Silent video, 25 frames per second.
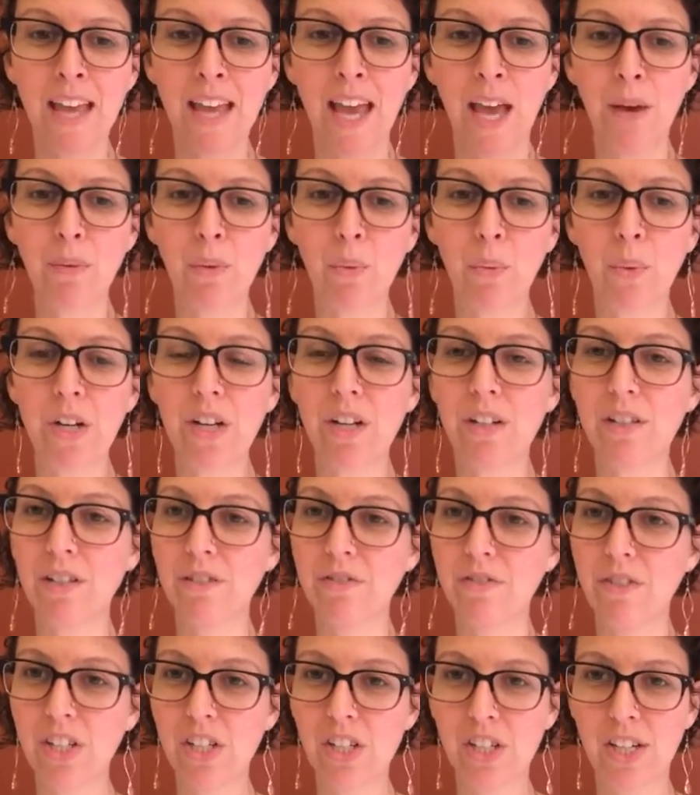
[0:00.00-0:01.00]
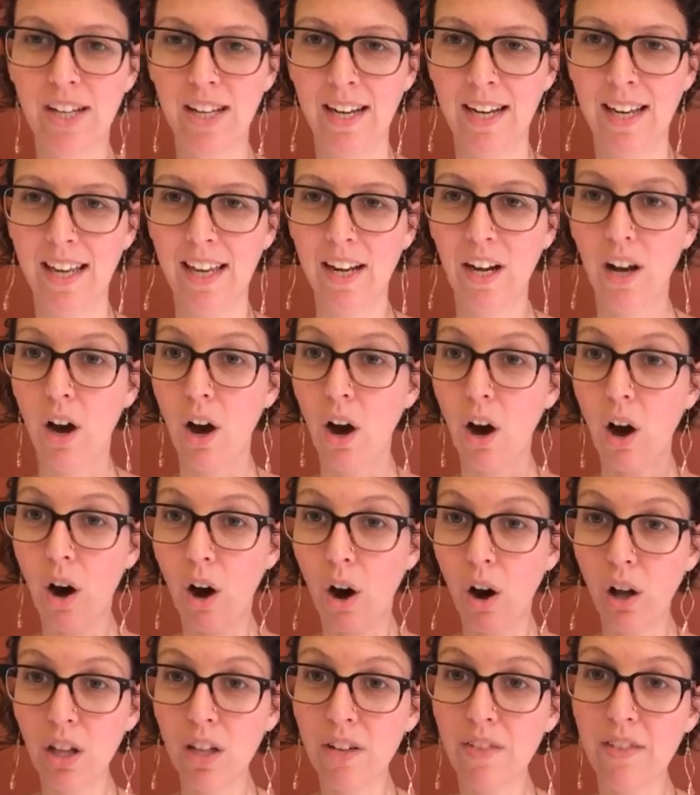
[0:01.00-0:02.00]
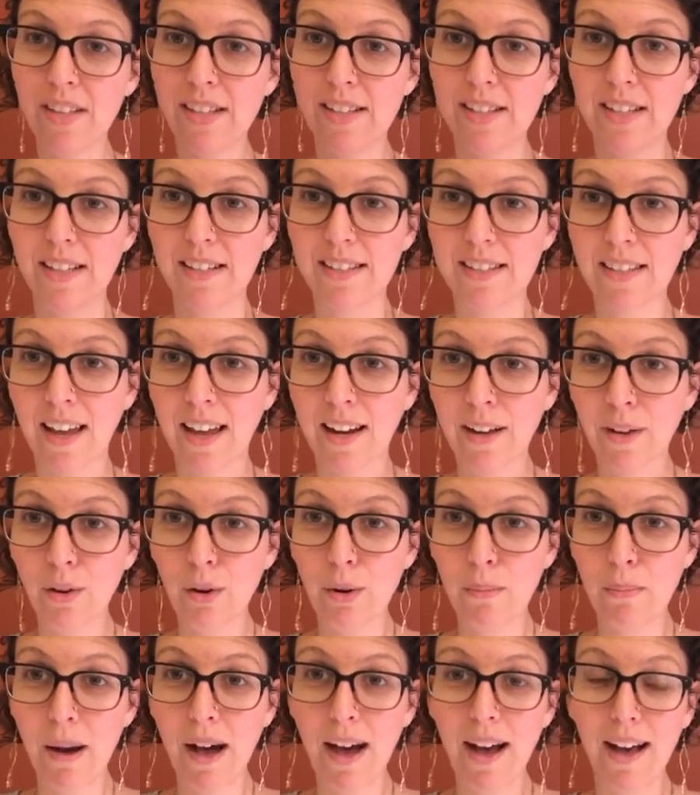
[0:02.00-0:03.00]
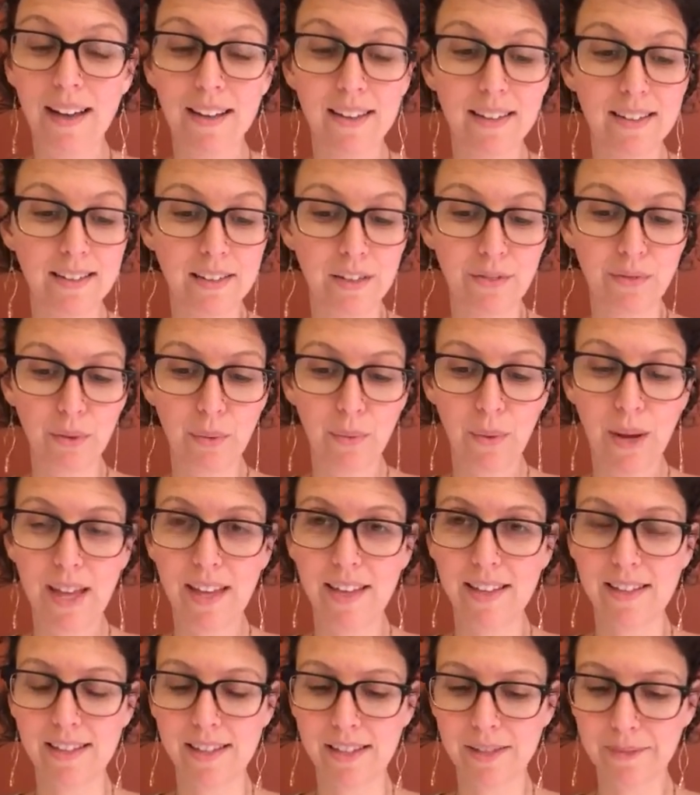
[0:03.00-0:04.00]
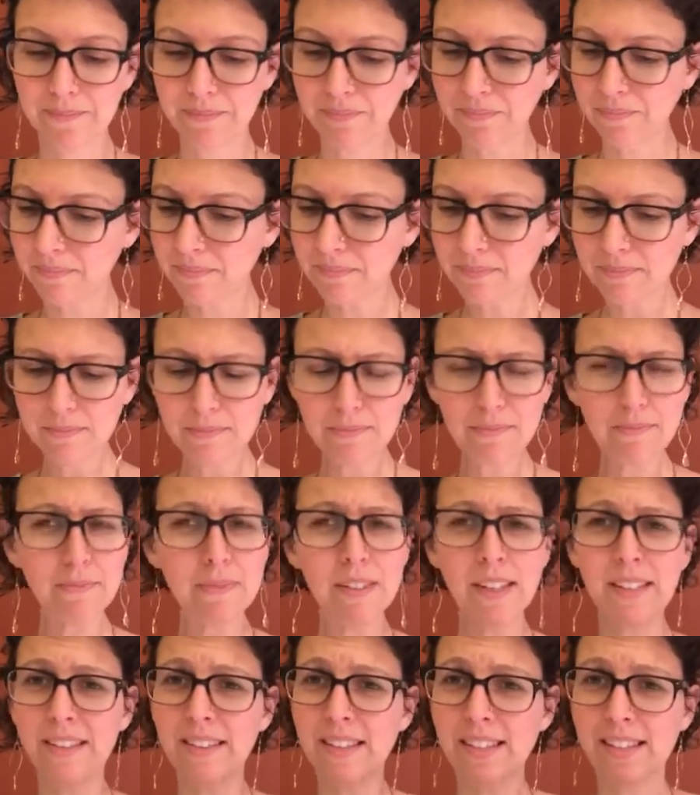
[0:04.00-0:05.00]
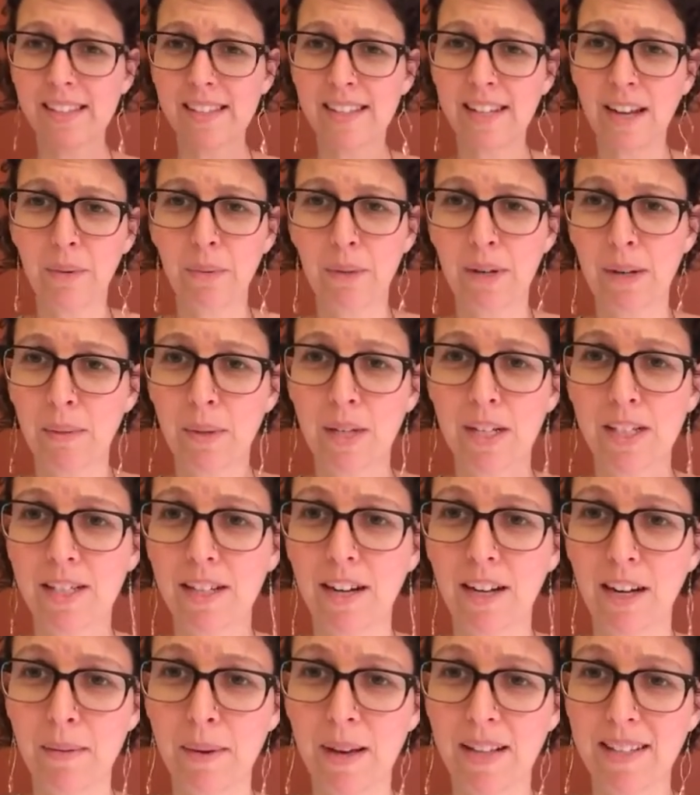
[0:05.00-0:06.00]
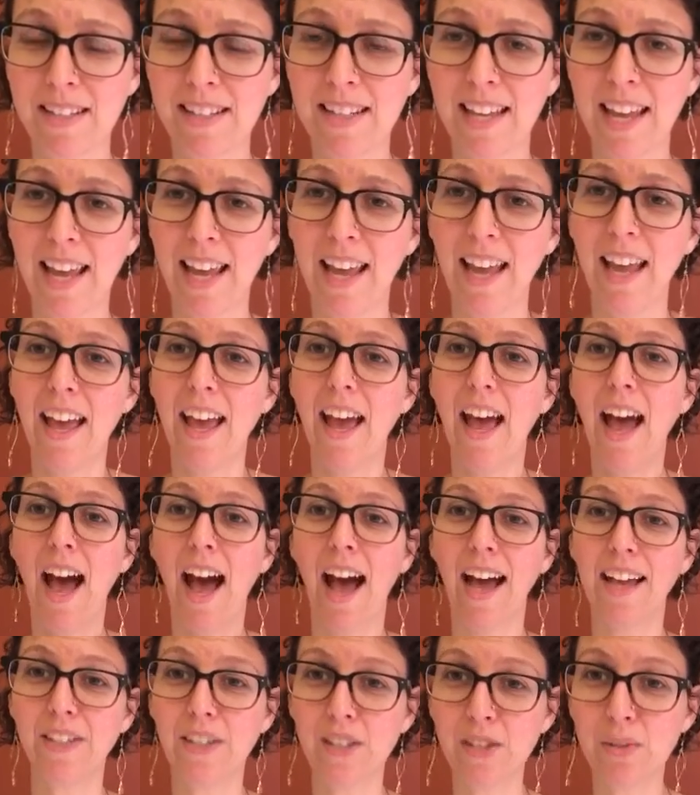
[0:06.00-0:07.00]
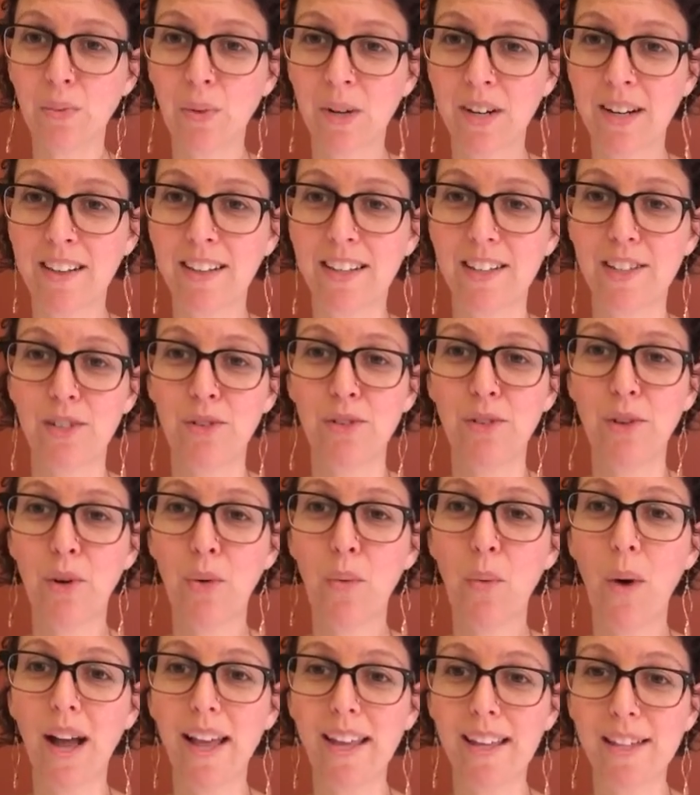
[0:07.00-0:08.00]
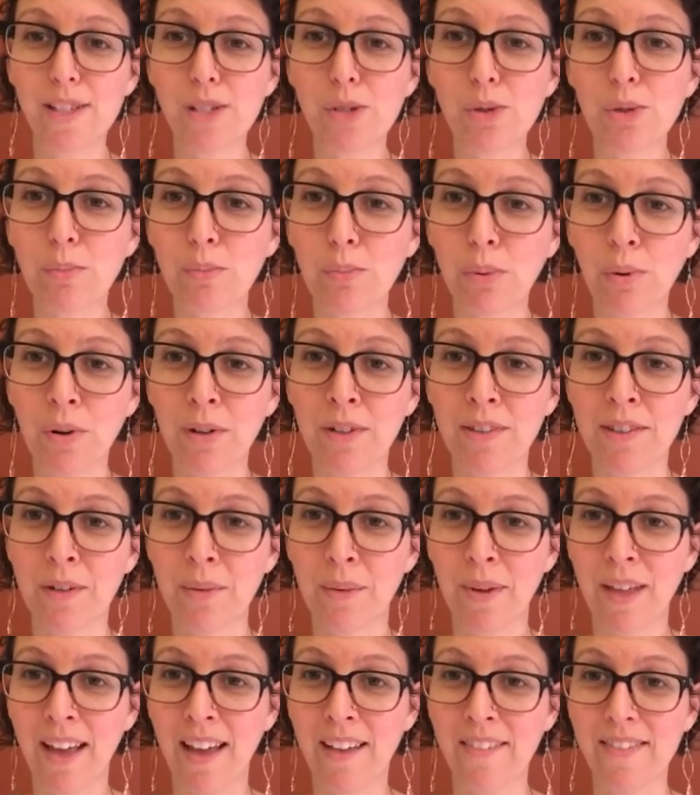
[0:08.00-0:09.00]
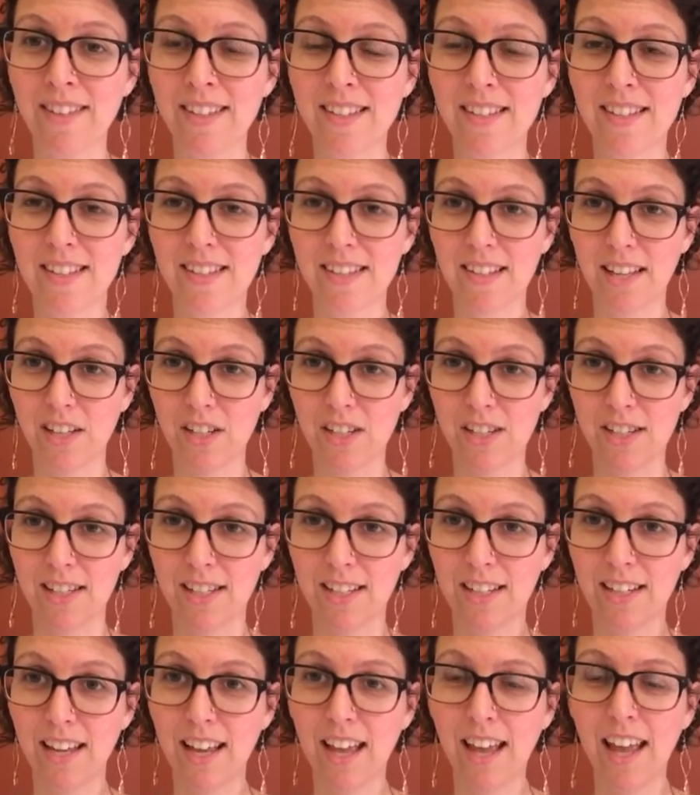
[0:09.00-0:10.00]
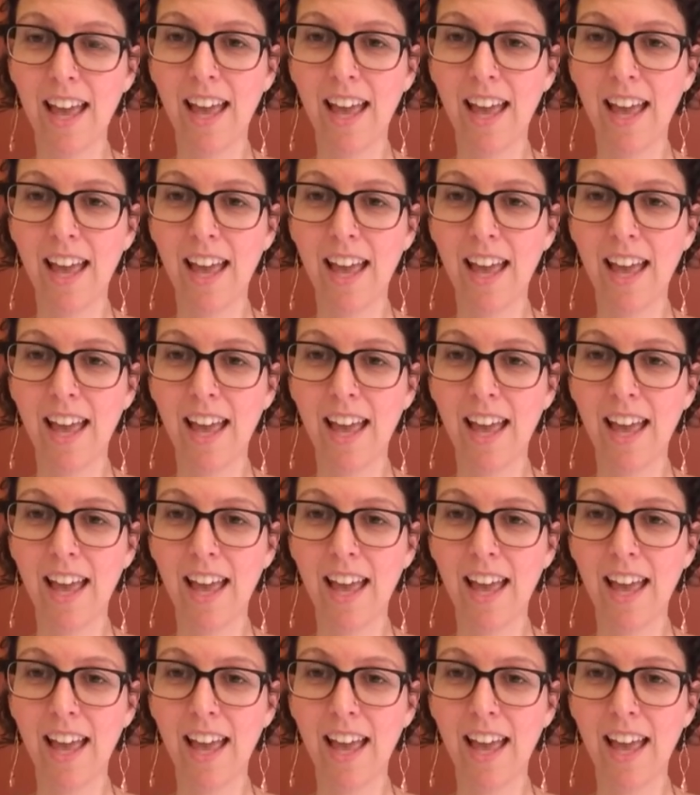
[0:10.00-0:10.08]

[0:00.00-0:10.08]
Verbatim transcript: And when we are deficient in it, all of these things kind of go to pot in different ways this is not what I'm going to talk about today. I just want to let you know why it's so important that we have this discussion.